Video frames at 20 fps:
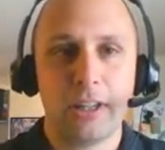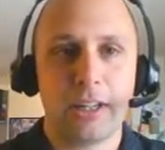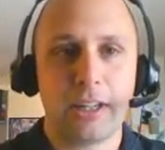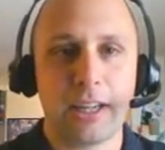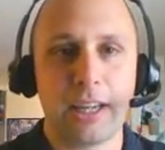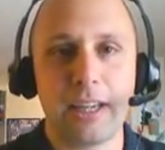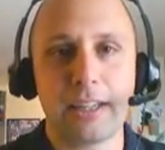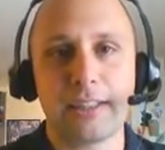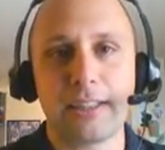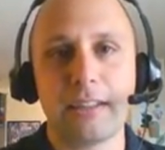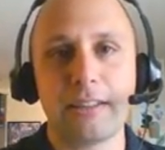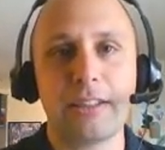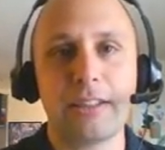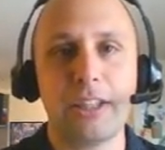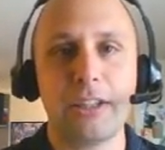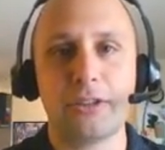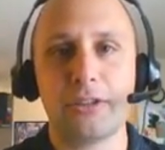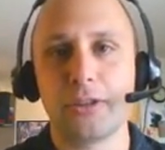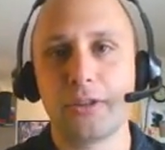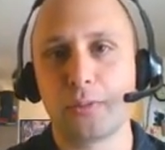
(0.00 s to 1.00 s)
ESL
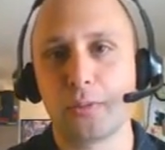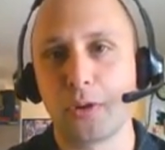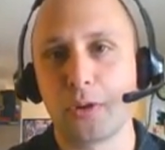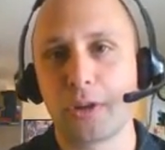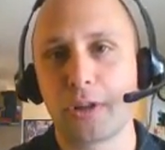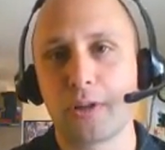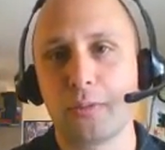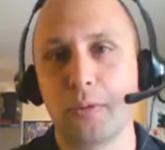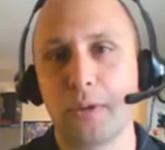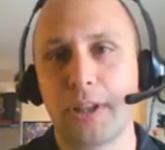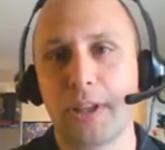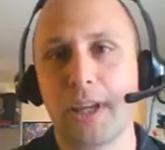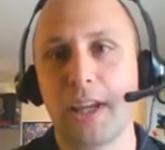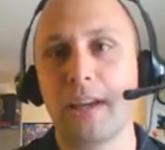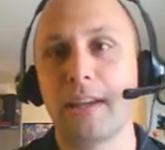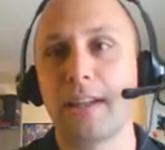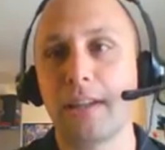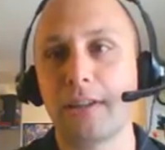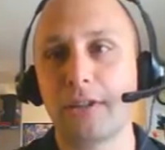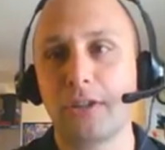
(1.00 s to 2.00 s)
teachers work with
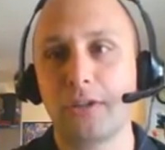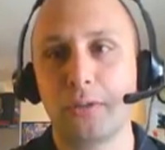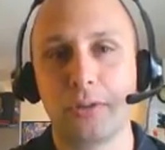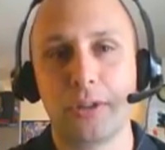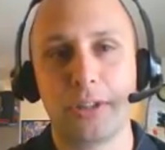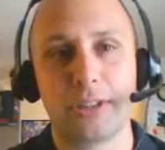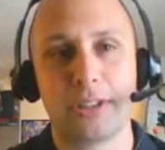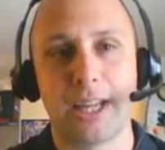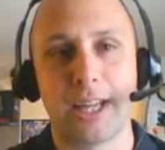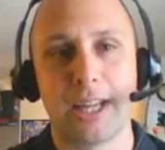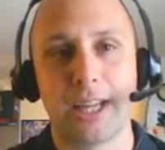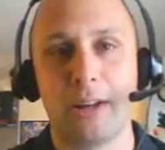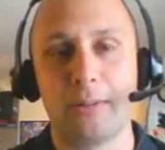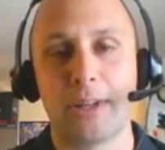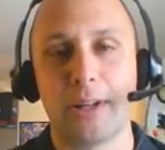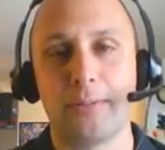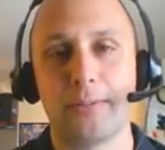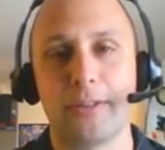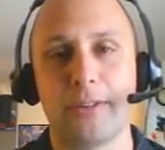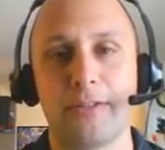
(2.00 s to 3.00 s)
ELL students to
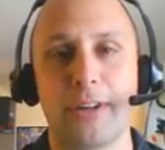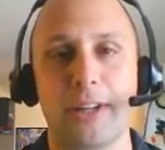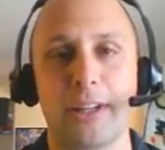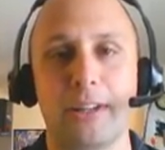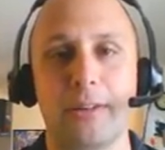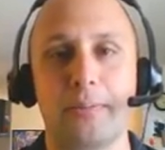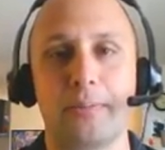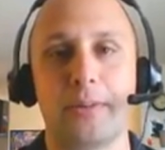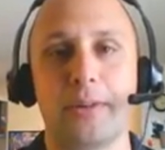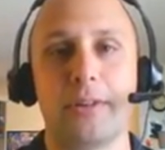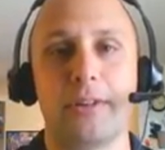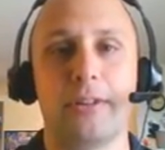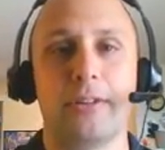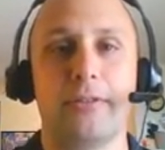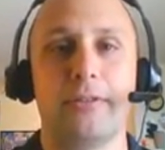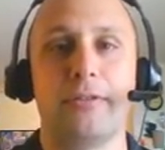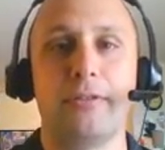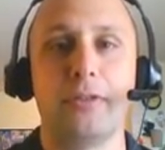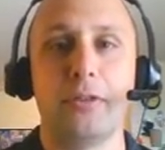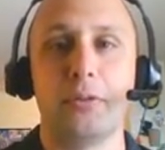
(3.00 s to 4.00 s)
help them develop
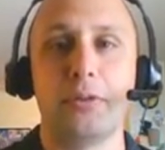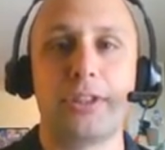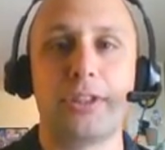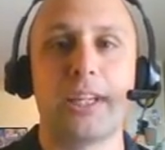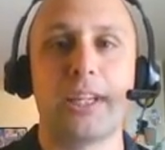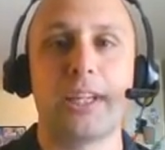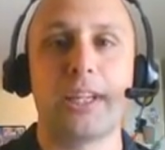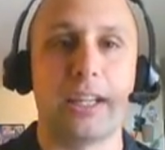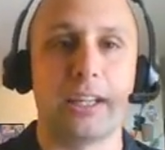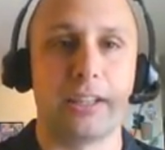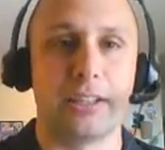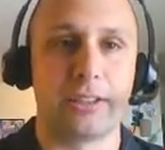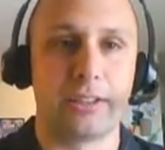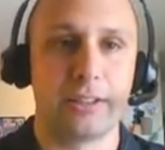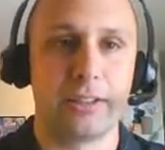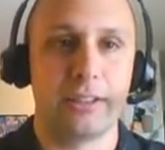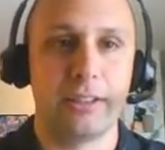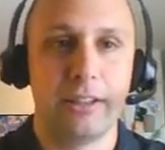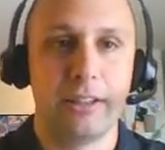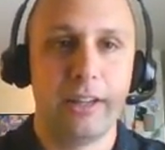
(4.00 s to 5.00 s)
fluency in
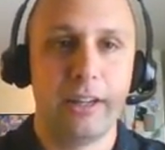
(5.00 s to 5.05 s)
English.